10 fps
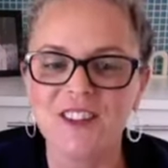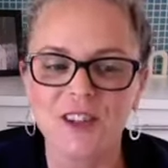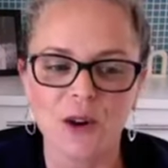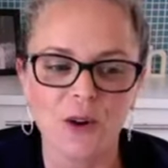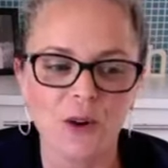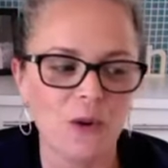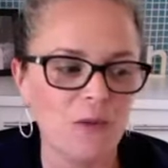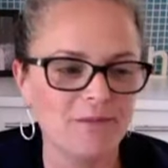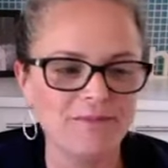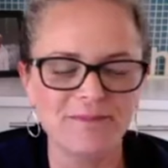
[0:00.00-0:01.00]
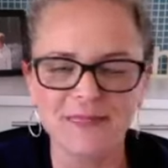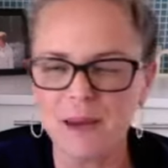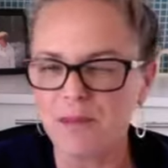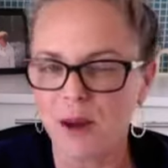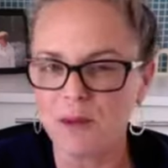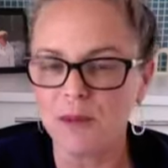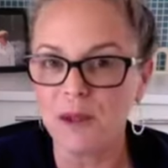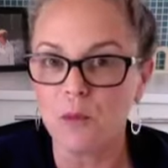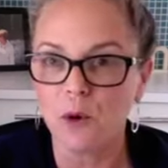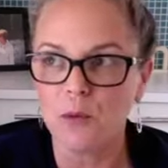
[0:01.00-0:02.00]
So mm, I
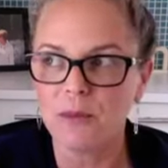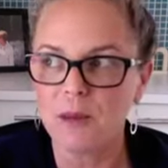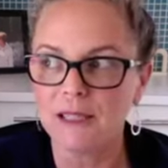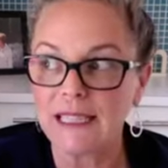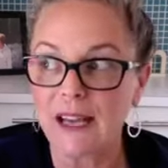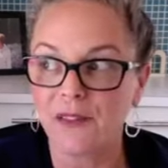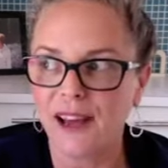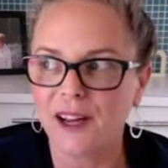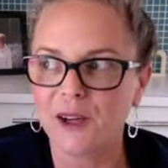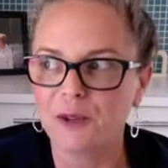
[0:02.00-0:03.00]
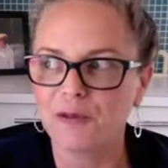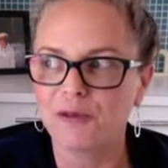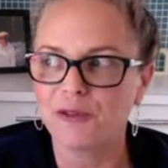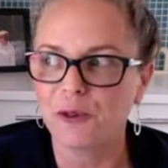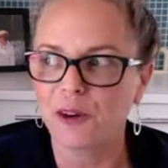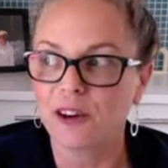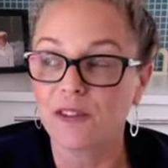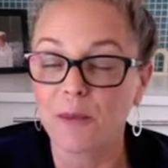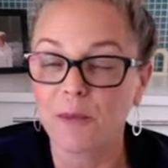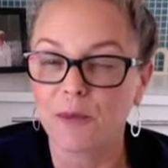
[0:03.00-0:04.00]
probably won't be able to get that out for,
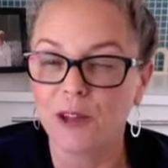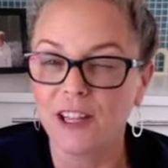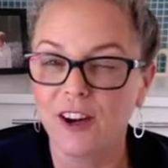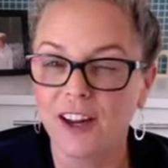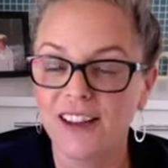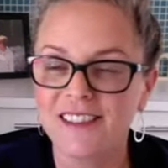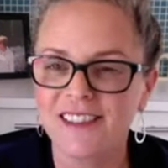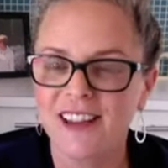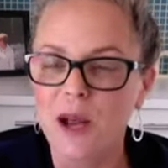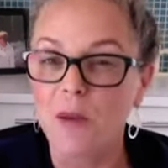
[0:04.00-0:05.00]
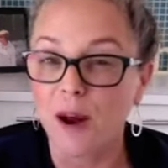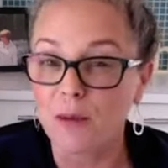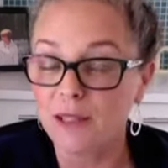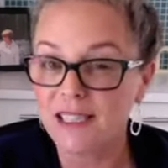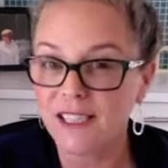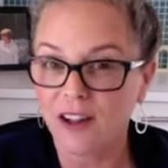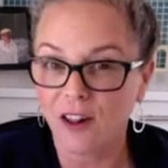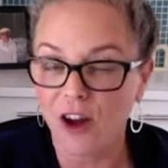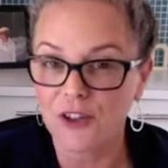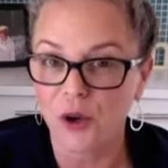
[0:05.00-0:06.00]
if I'm really honest, probably till
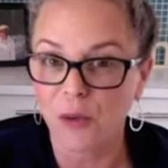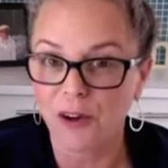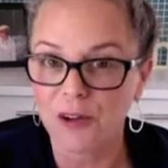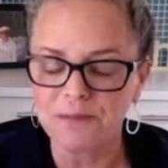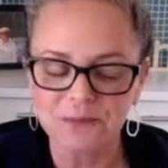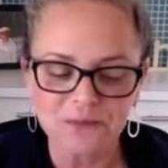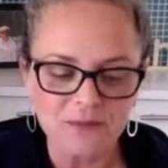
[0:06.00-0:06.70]
October